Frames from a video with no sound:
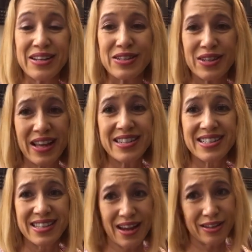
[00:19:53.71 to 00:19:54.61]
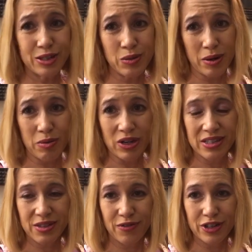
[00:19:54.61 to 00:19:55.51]
So that's exactly 20
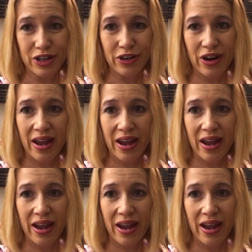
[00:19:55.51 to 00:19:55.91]
points for dinner.